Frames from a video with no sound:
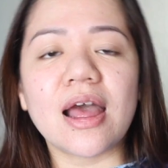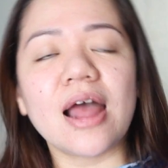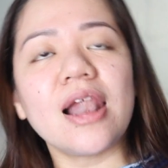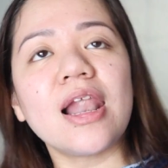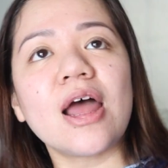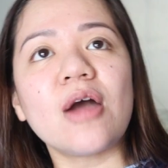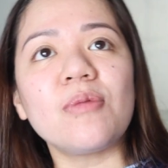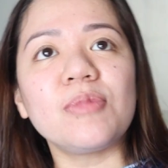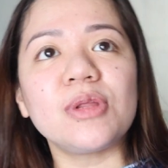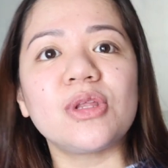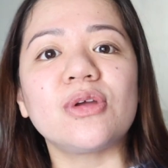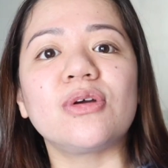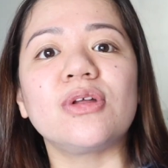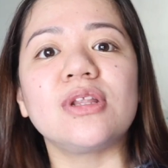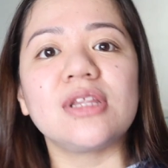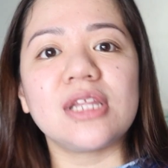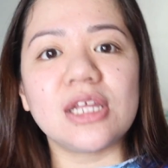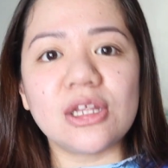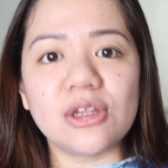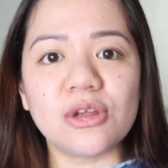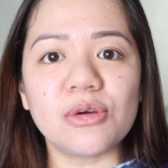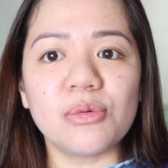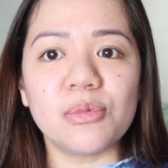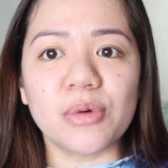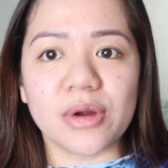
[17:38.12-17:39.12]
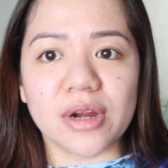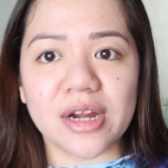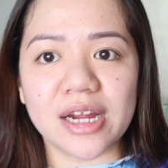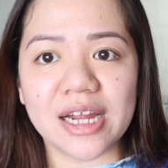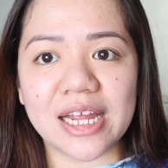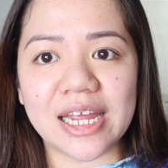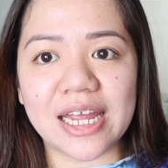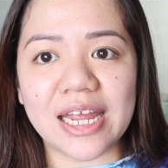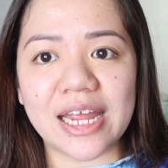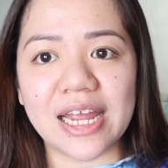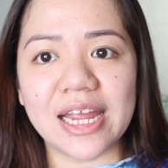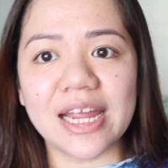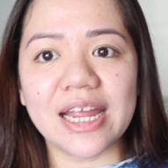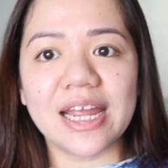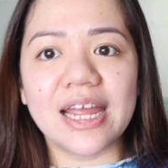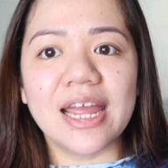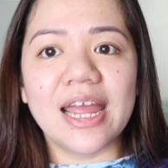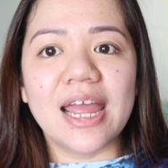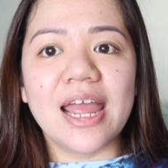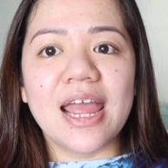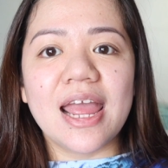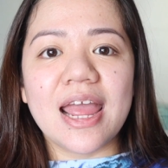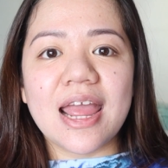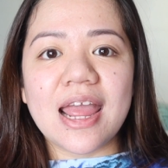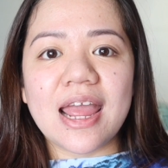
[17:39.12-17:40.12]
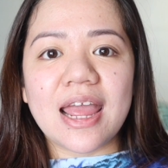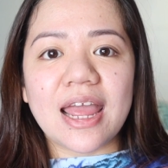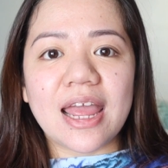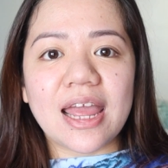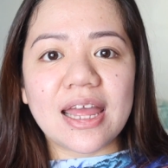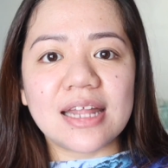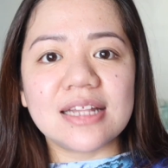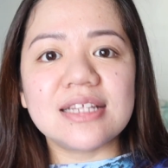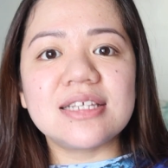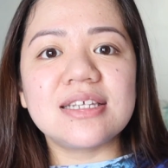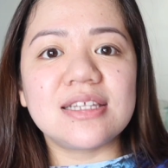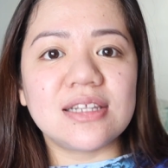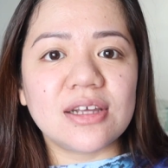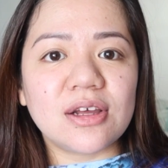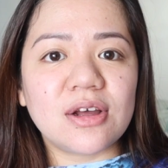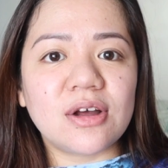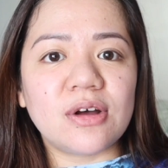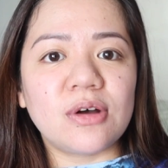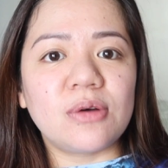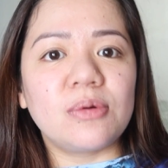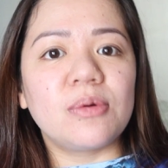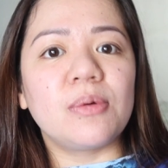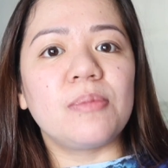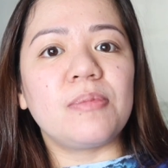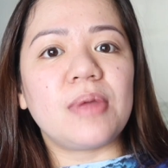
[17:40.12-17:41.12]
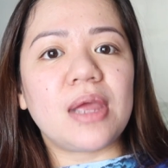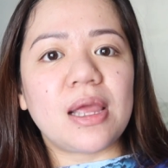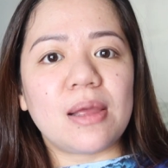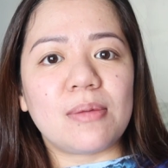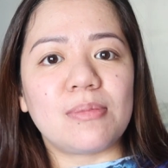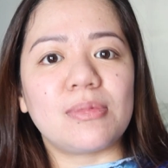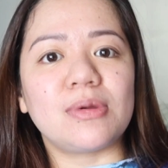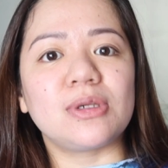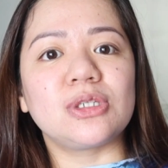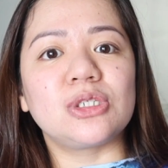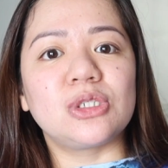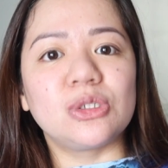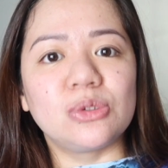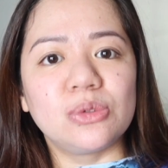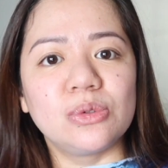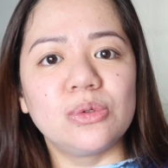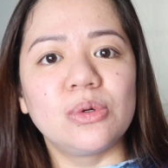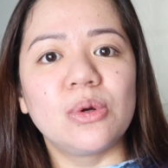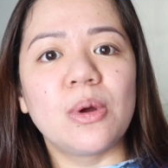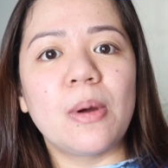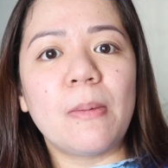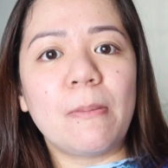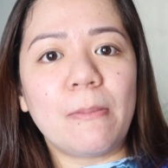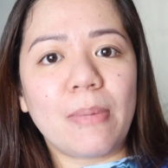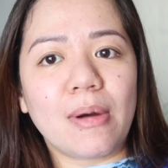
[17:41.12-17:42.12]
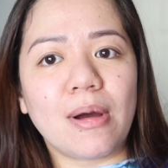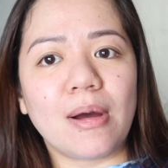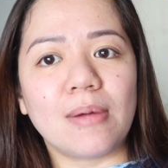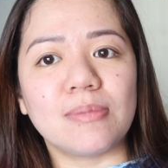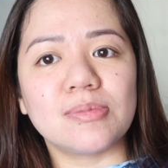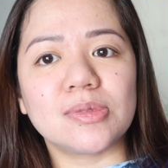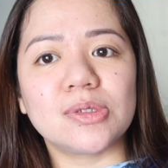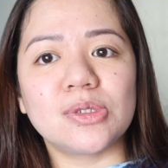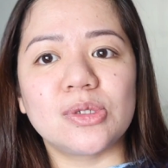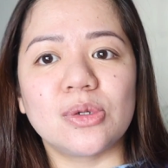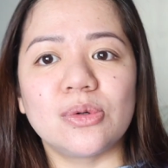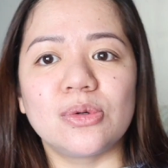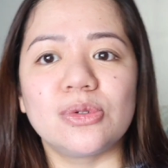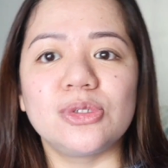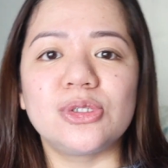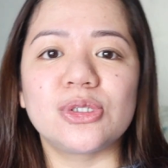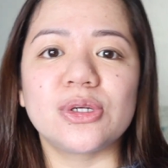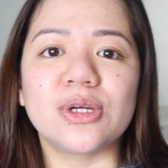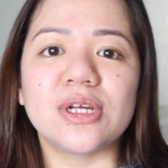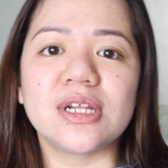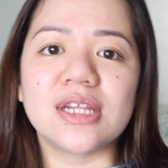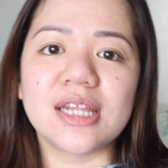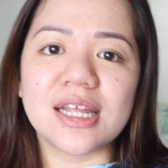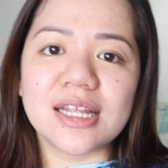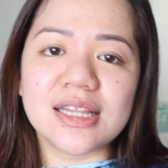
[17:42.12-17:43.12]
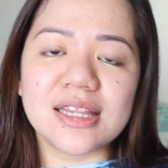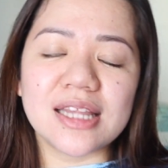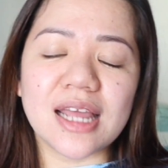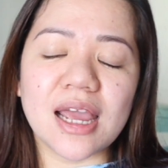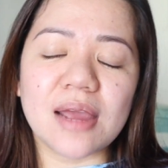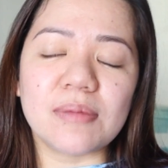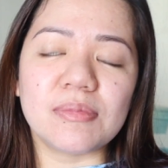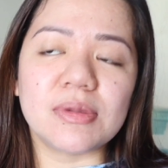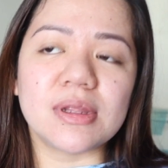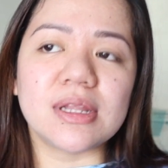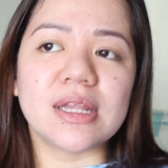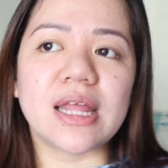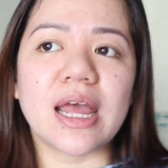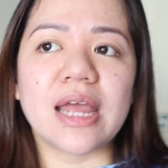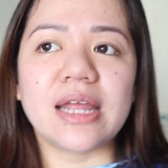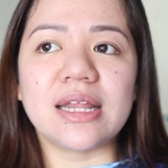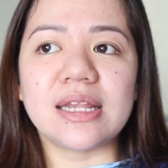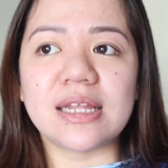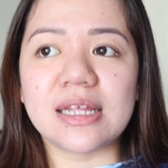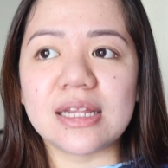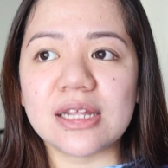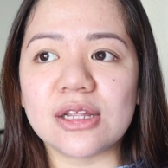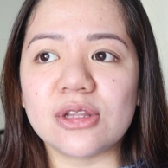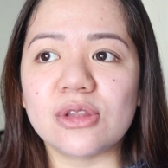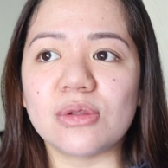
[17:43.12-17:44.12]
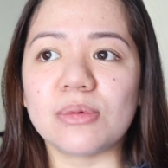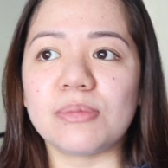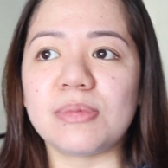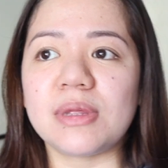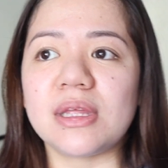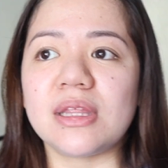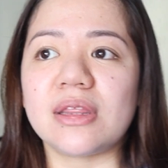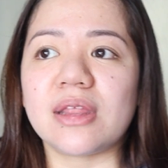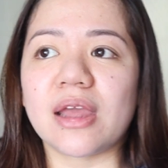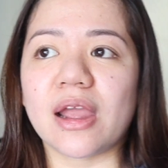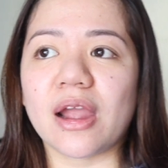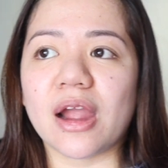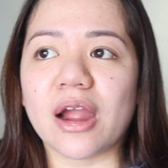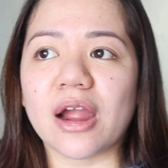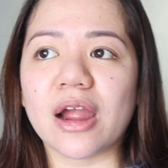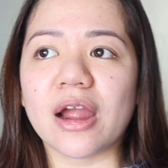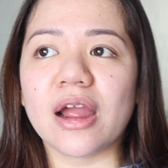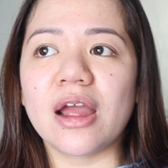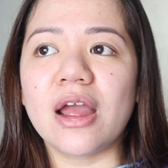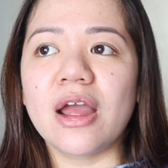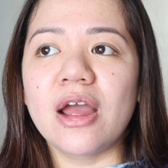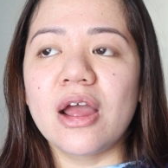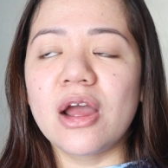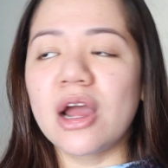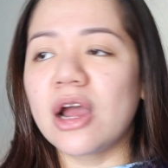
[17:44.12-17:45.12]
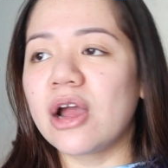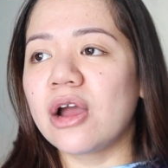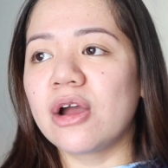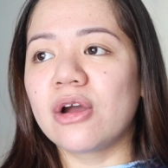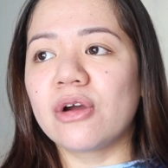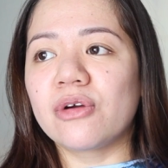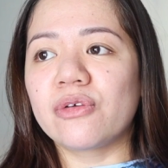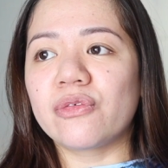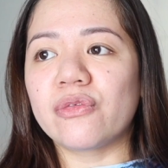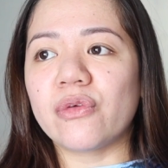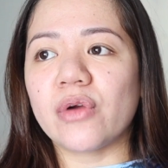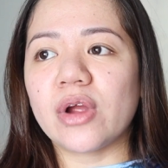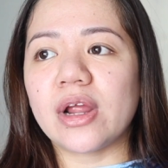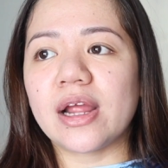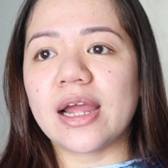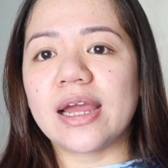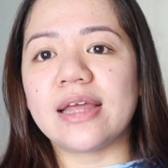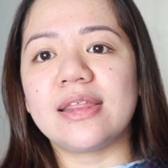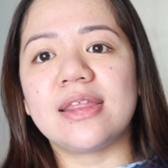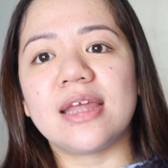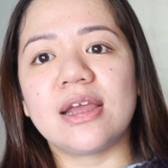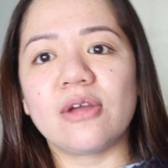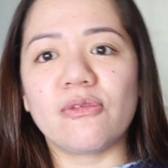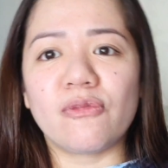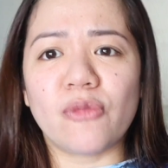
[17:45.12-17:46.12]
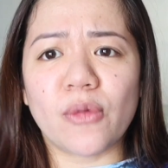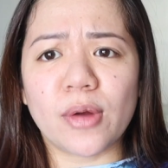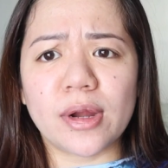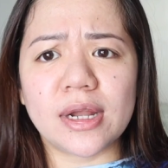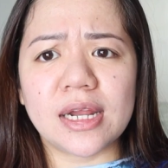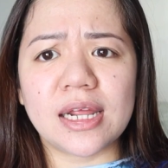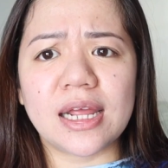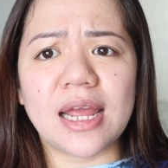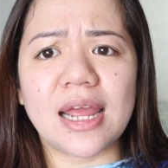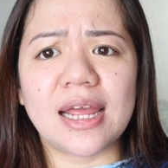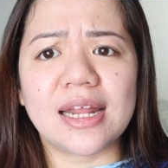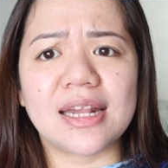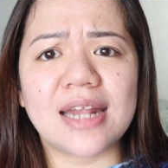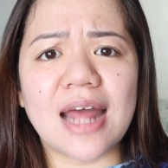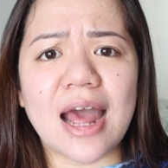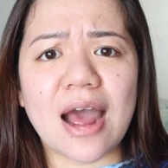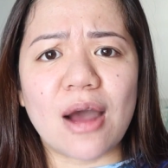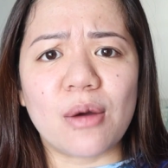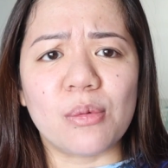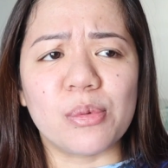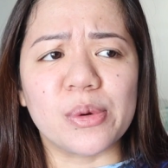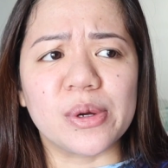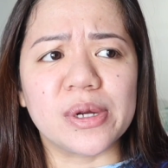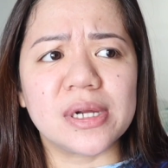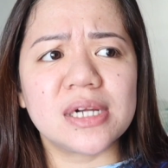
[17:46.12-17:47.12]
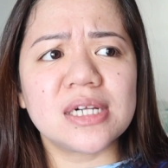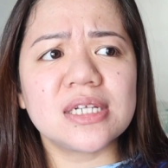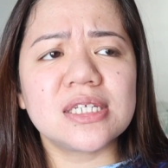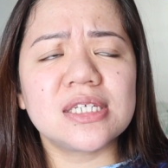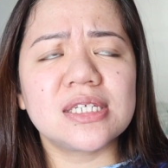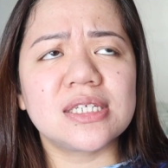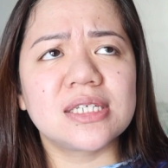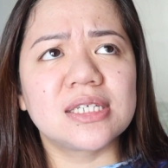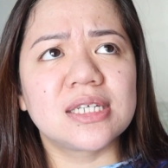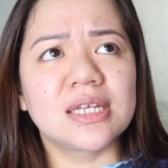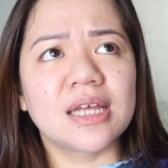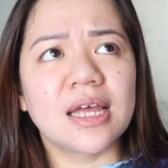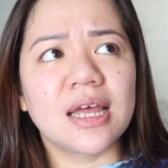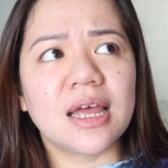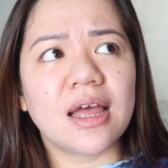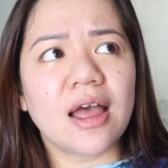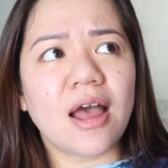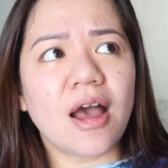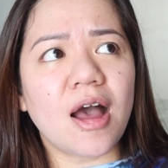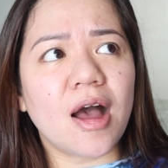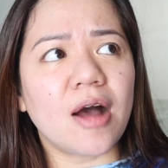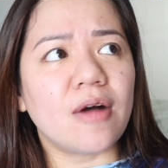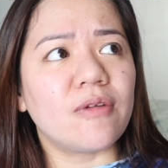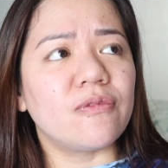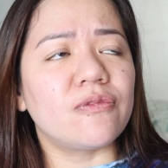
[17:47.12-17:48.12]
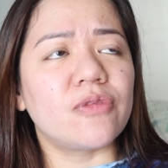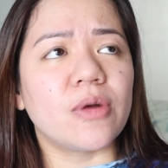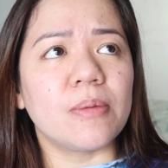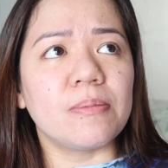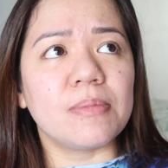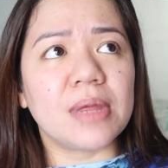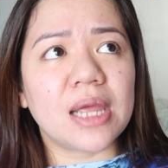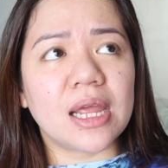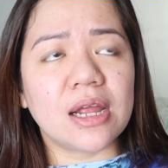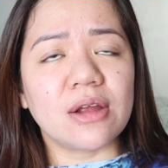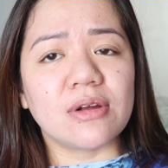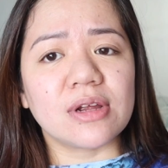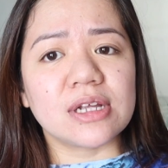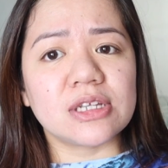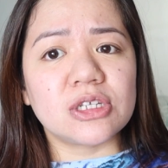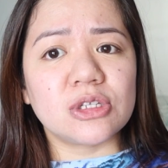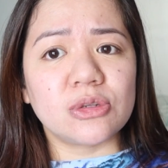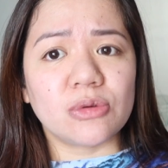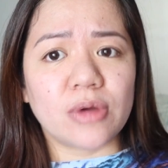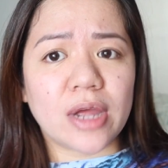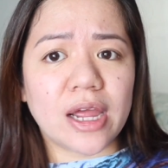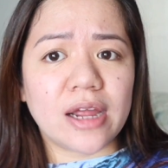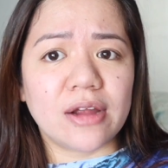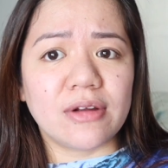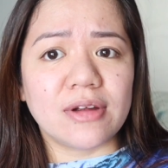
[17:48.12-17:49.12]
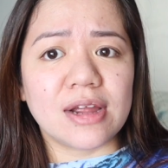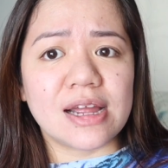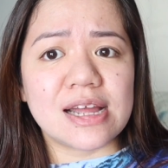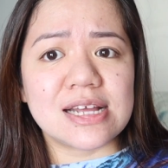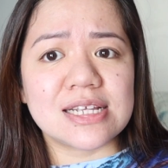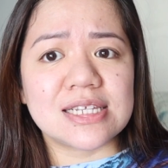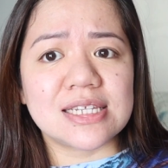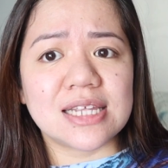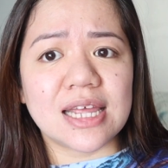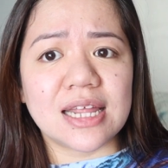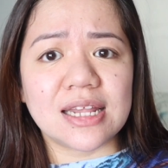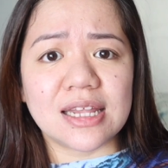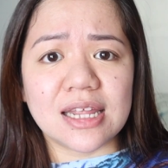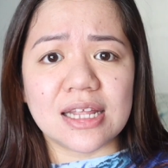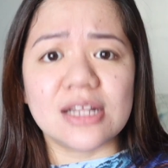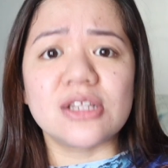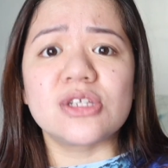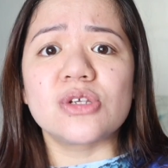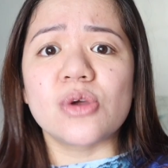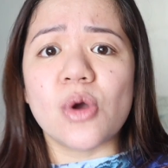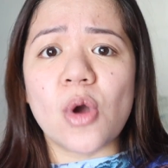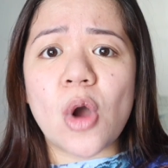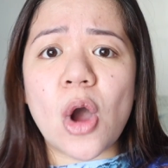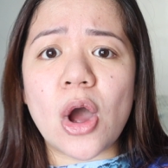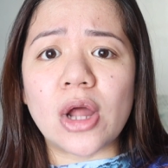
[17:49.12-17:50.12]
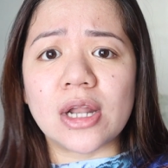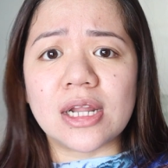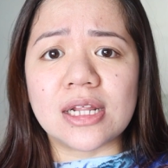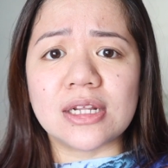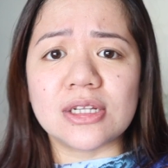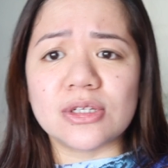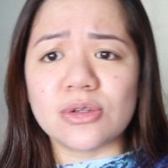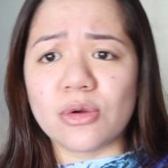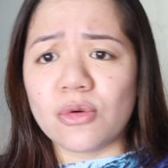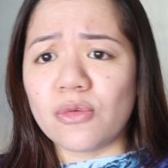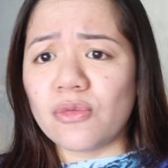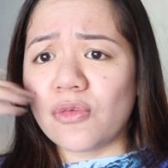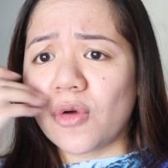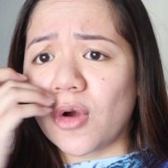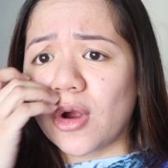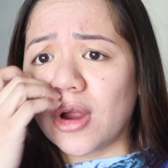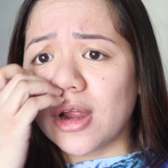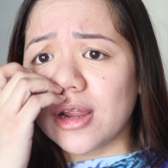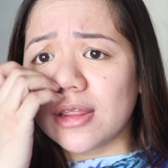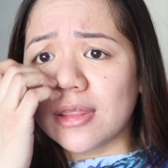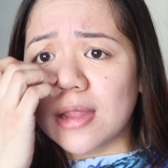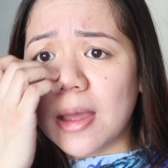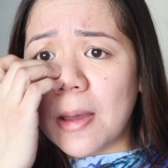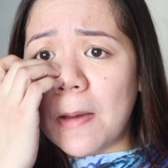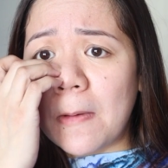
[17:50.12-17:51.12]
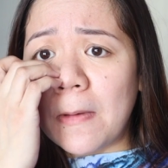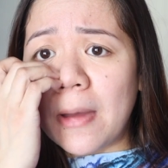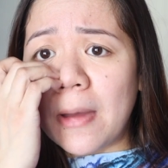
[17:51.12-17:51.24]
allow me to continue working and still be able to pump. So during that time that I needed to be there for, I think, 48 hours, from ingress to egress, and then so on and so forth,